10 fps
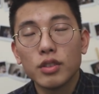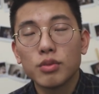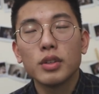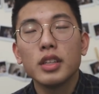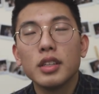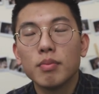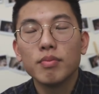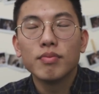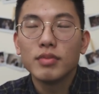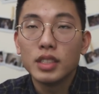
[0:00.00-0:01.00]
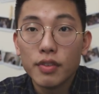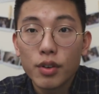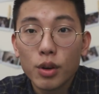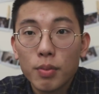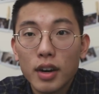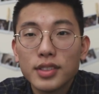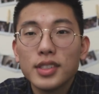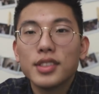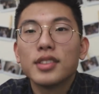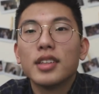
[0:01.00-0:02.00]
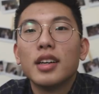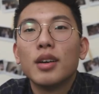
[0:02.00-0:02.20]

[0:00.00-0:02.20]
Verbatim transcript: It was a really difficult process,